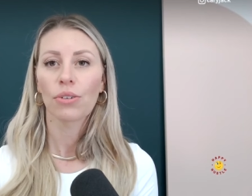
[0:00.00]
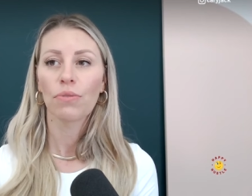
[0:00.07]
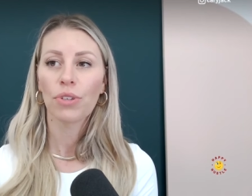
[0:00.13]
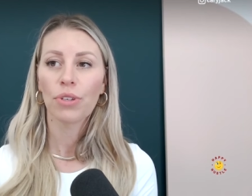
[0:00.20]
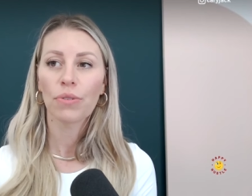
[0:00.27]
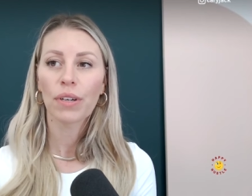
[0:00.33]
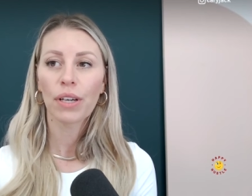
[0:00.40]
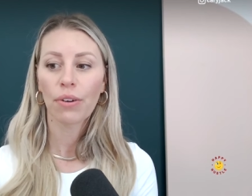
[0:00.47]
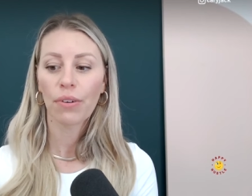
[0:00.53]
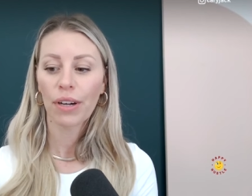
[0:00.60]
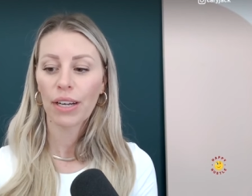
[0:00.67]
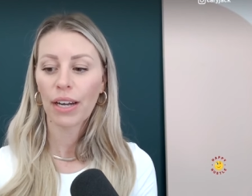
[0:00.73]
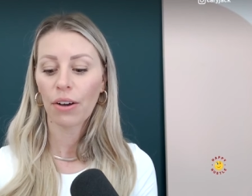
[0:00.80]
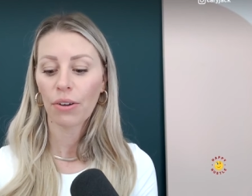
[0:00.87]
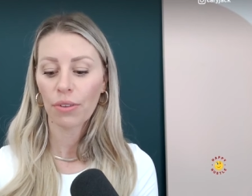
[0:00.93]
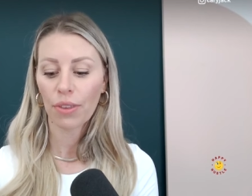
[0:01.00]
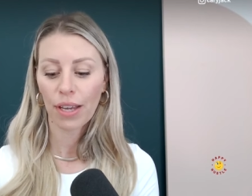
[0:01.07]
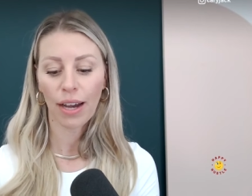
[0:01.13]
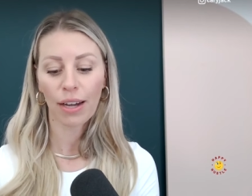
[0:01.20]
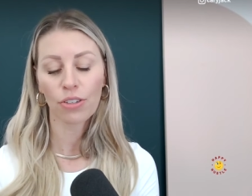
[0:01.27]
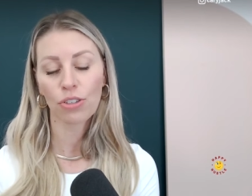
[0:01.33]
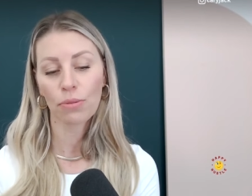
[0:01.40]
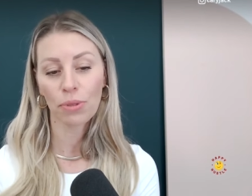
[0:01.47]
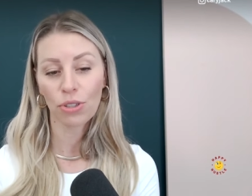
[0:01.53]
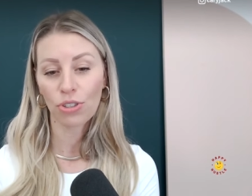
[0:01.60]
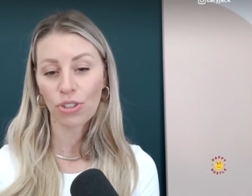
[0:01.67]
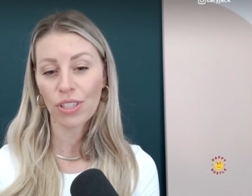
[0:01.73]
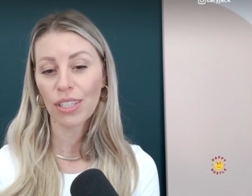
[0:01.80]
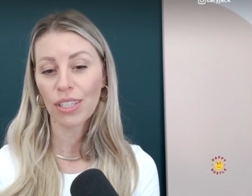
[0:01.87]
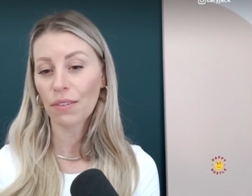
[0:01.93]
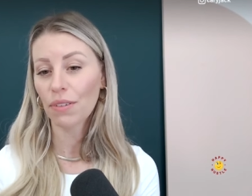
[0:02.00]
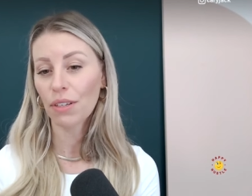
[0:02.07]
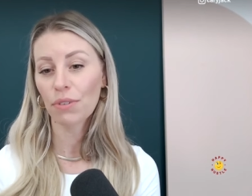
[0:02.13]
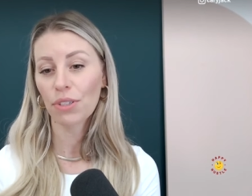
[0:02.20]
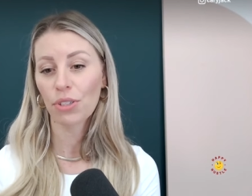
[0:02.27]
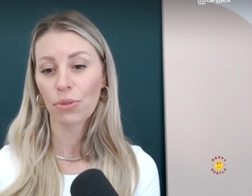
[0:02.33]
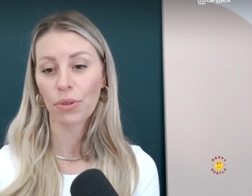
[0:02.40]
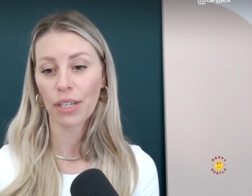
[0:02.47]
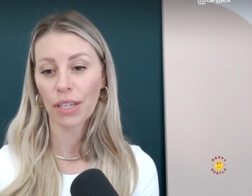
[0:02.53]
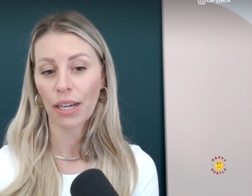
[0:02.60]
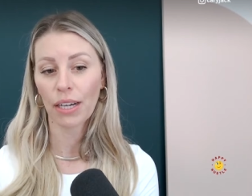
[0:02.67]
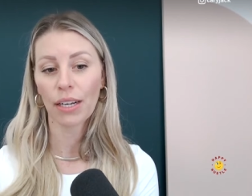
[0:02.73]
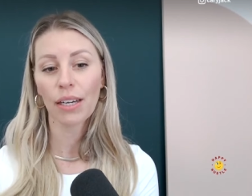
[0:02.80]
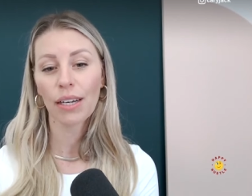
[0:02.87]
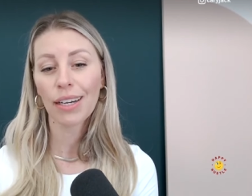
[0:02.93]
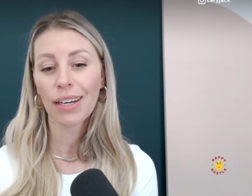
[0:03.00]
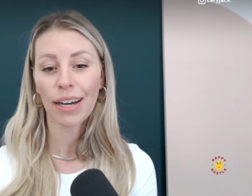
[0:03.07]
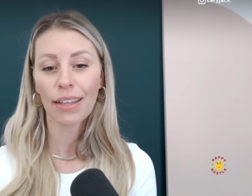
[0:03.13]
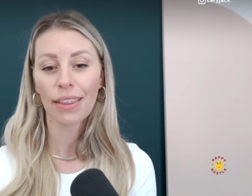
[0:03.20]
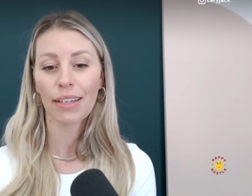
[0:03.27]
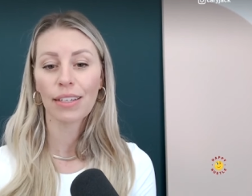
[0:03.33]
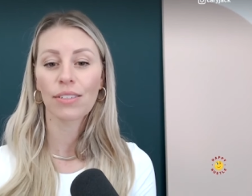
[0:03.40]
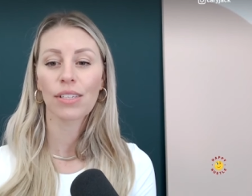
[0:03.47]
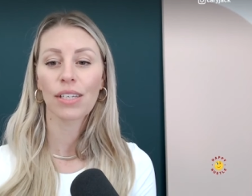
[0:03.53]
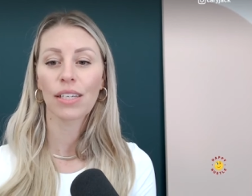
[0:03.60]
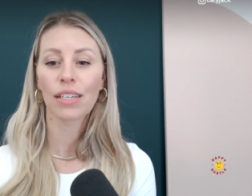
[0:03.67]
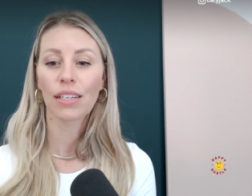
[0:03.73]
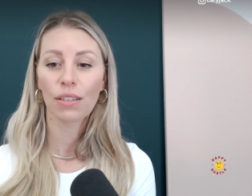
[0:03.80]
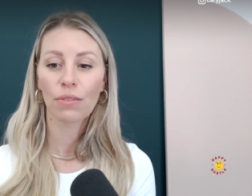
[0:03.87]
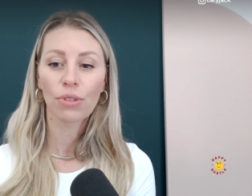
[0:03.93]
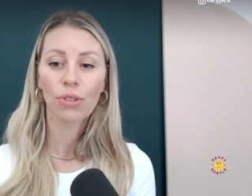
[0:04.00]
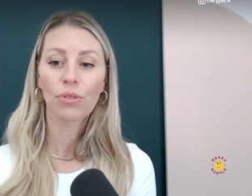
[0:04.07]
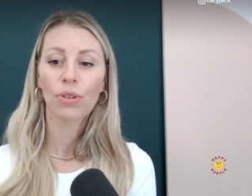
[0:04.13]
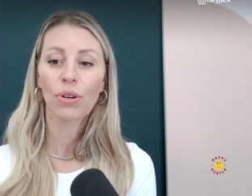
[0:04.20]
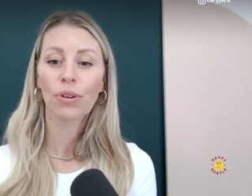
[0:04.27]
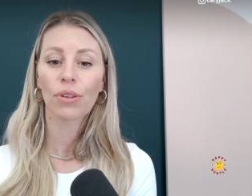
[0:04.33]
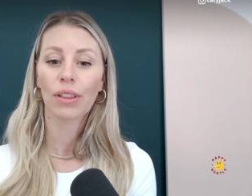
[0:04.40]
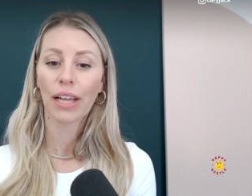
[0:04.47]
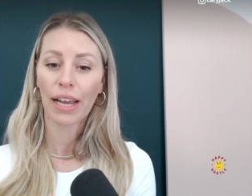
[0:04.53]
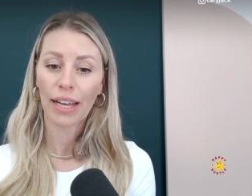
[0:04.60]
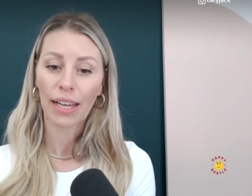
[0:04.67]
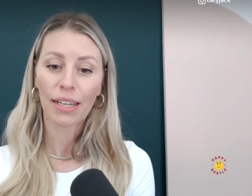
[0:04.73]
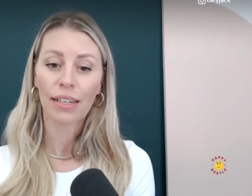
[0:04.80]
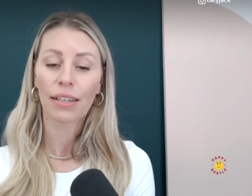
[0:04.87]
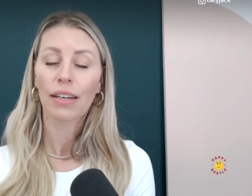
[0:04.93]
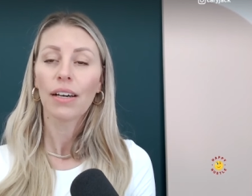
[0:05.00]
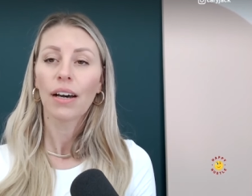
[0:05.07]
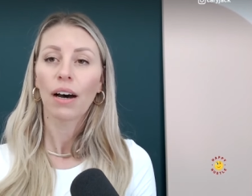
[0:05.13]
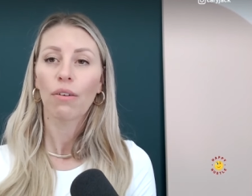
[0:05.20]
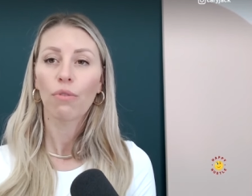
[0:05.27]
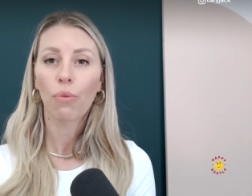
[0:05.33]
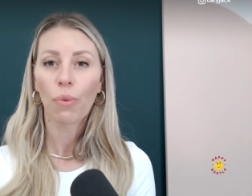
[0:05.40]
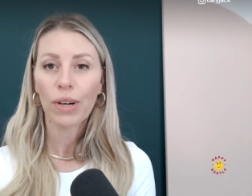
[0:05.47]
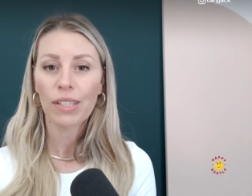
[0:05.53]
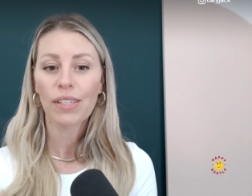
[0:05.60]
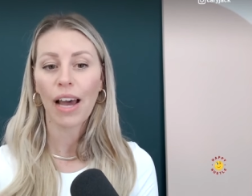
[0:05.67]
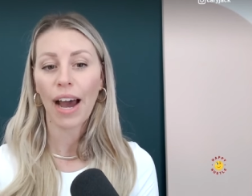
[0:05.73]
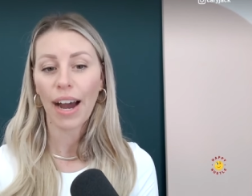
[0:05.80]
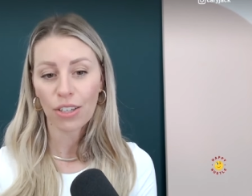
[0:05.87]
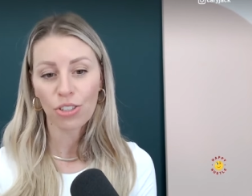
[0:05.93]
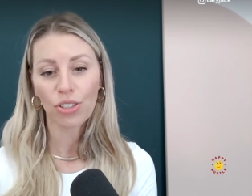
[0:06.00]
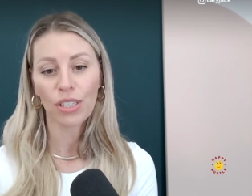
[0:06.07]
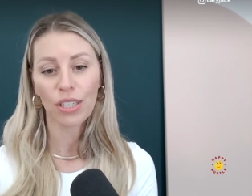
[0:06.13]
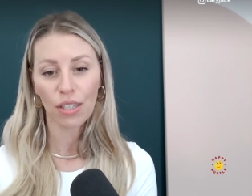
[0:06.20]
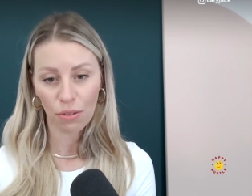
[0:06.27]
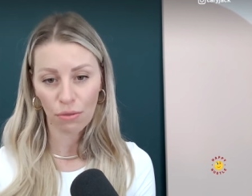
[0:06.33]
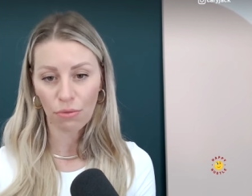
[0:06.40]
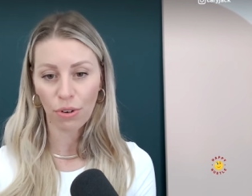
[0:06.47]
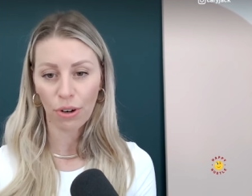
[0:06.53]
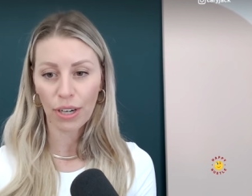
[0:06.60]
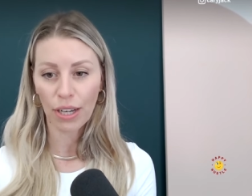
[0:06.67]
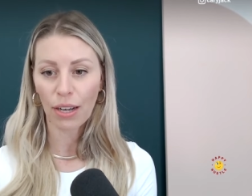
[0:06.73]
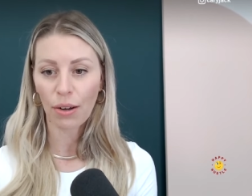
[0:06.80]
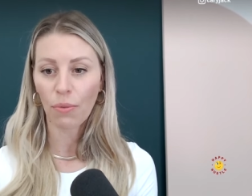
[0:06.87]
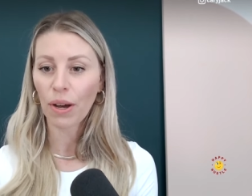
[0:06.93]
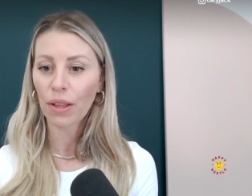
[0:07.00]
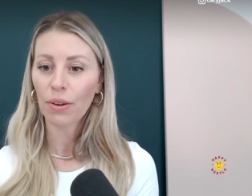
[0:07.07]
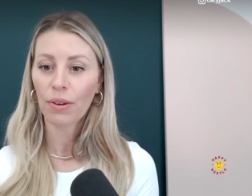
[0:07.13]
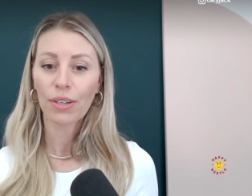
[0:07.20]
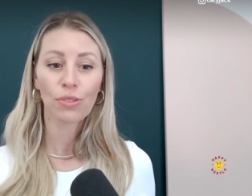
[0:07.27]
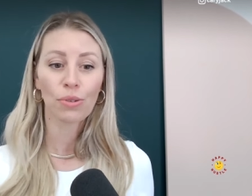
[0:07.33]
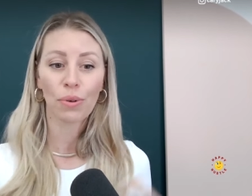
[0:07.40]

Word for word: So if you can create healthy attribution, even if it's organic, I think it's going to give mm. you your lane of what's actually converting, whether